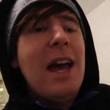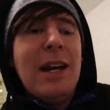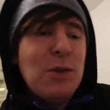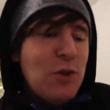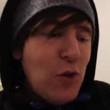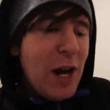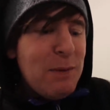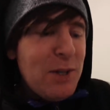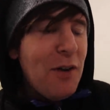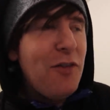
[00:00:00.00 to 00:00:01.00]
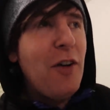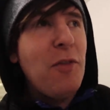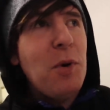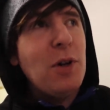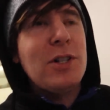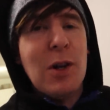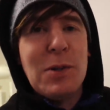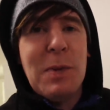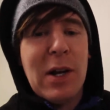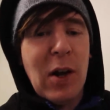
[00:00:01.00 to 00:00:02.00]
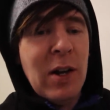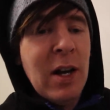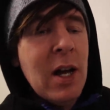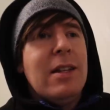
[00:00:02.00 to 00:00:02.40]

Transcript: And he was drying himself off and putting his clothes back on.